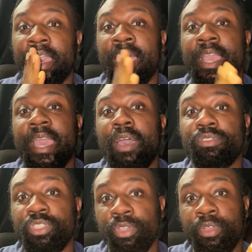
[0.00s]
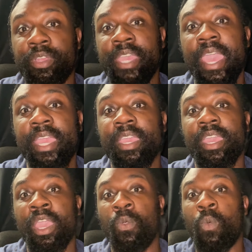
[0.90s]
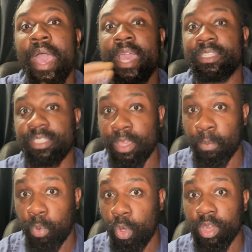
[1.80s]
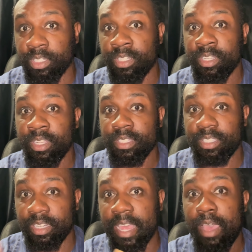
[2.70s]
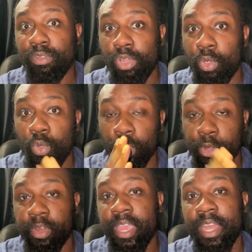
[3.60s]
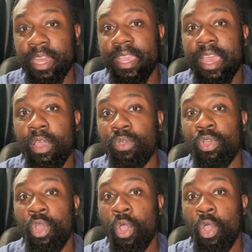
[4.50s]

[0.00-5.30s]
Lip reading: account to create and why it's important to download or create an account